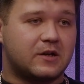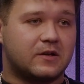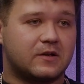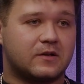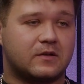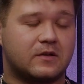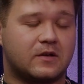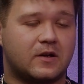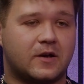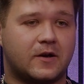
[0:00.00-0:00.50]

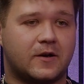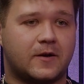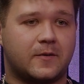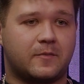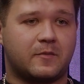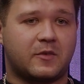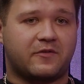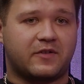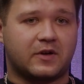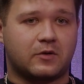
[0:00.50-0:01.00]
And
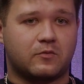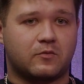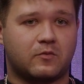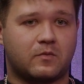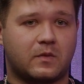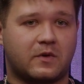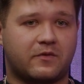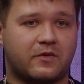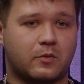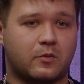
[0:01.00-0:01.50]
I think
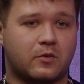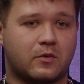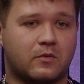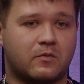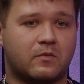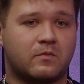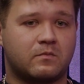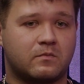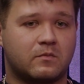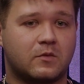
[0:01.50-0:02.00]

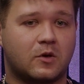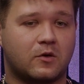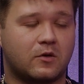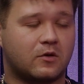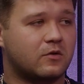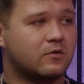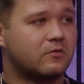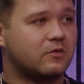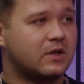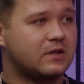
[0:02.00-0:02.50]
we're on a
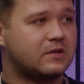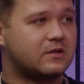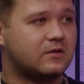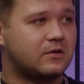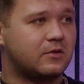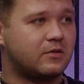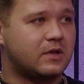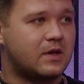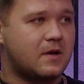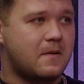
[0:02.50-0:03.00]
good way to
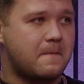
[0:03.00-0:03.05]
doing that.